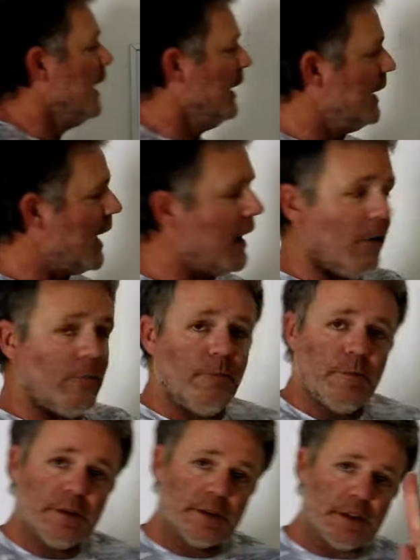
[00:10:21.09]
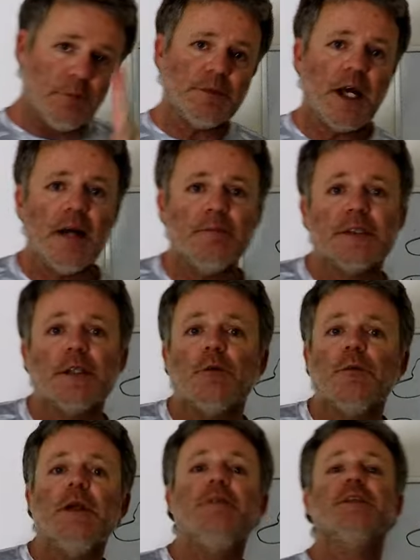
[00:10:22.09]
Now, sometimes the
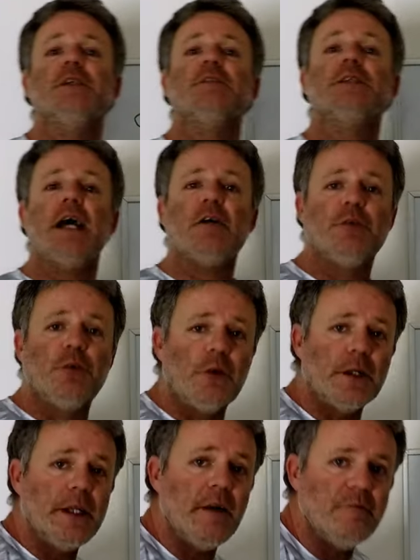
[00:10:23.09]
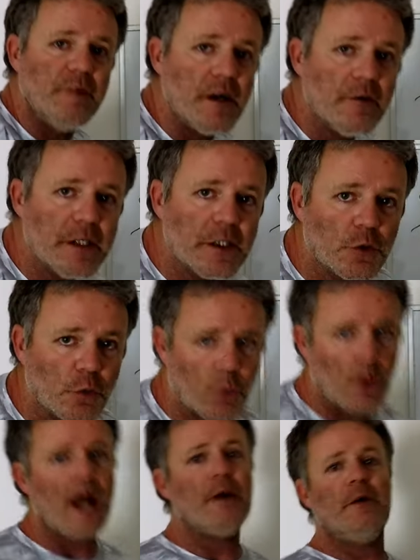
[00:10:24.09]
reefs of South Florida get very
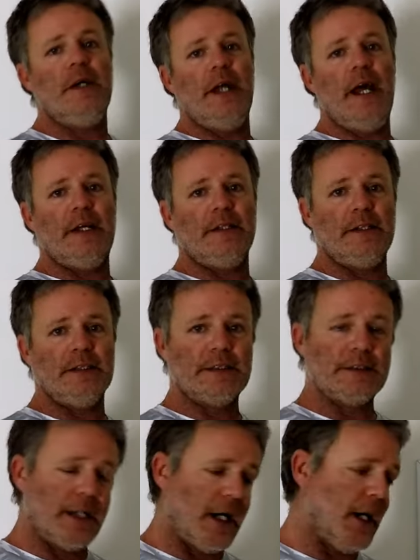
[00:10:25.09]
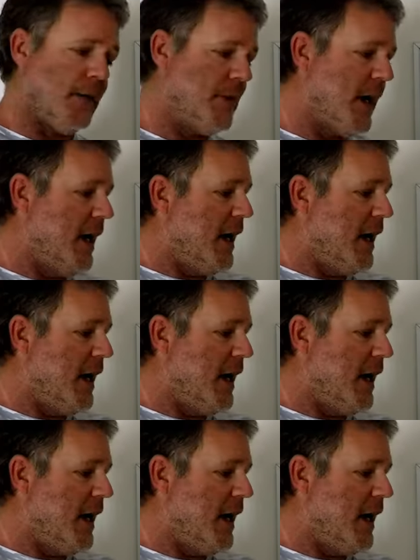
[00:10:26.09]
crowded at this time